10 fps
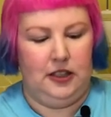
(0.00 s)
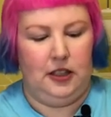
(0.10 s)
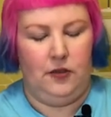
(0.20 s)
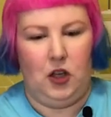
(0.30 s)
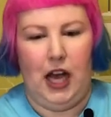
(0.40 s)

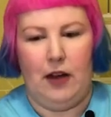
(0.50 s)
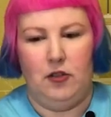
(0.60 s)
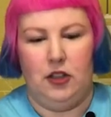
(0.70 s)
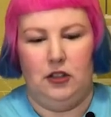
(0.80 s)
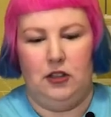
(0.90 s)
if you have
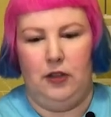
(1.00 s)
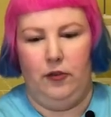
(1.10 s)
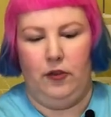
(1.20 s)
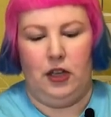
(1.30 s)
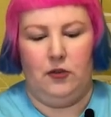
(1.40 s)
it in
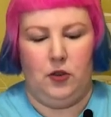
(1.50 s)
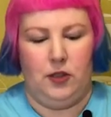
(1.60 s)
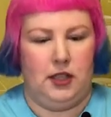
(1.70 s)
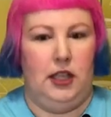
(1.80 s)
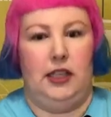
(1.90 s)
front of you,
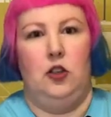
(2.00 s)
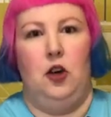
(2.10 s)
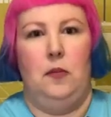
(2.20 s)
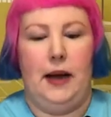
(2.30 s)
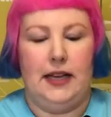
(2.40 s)
it's like
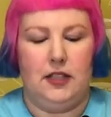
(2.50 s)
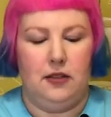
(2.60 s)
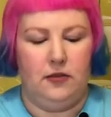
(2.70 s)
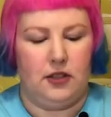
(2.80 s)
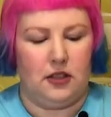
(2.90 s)
not
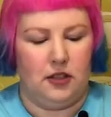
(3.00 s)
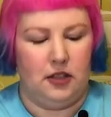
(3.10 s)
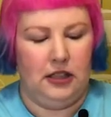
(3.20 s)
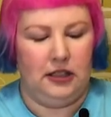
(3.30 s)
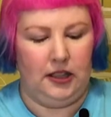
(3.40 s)
massive.
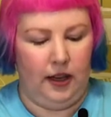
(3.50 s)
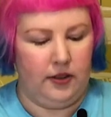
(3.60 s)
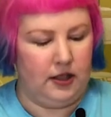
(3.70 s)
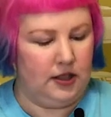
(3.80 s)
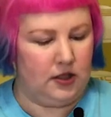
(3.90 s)
So yeah, I
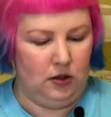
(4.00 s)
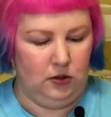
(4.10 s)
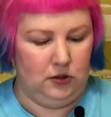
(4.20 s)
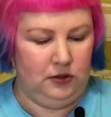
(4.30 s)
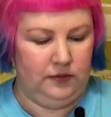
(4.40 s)
think that's
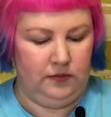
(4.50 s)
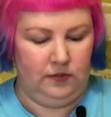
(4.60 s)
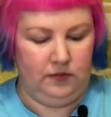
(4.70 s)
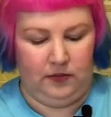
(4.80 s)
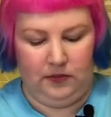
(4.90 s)
cool.
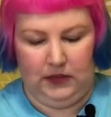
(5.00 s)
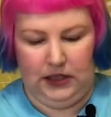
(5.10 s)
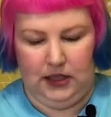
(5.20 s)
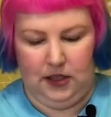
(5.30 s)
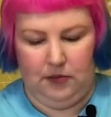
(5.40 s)

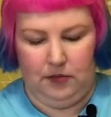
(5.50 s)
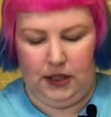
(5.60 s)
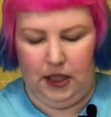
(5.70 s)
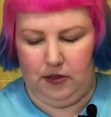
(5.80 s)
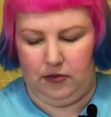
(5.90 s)
Um,
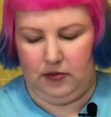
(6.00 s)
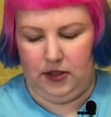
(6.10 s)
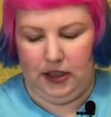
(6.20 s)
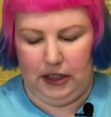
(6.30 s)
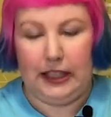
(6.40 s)
but yeah, I
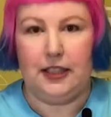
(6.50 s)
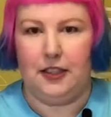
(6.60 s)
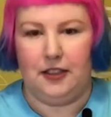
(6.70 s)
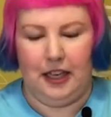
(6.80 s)
really like that. It,